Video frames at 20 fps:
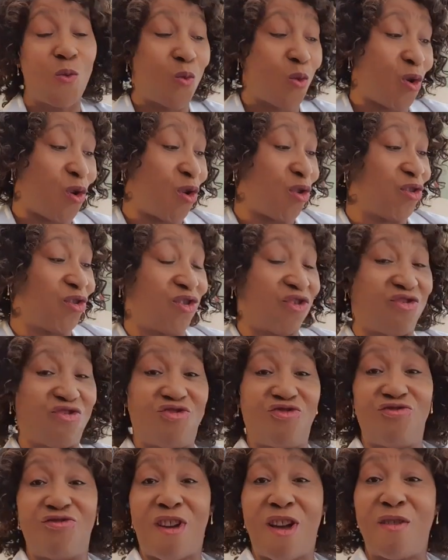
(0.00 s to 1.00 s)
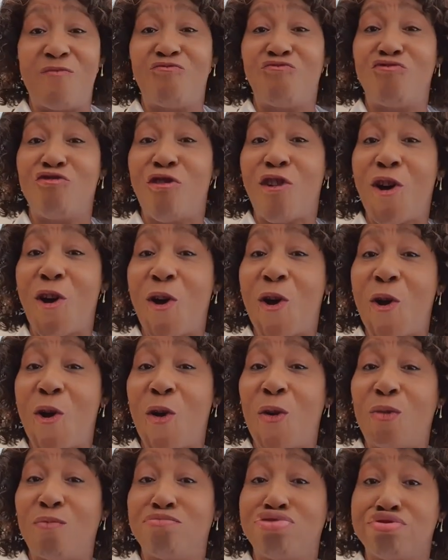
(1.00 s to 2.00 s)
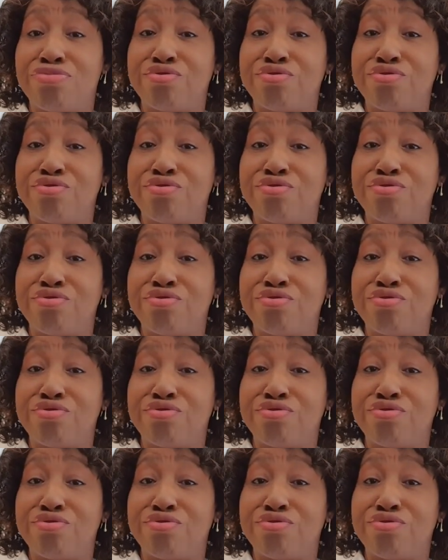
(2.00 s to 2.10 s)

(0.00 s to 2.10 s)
was, drumroll,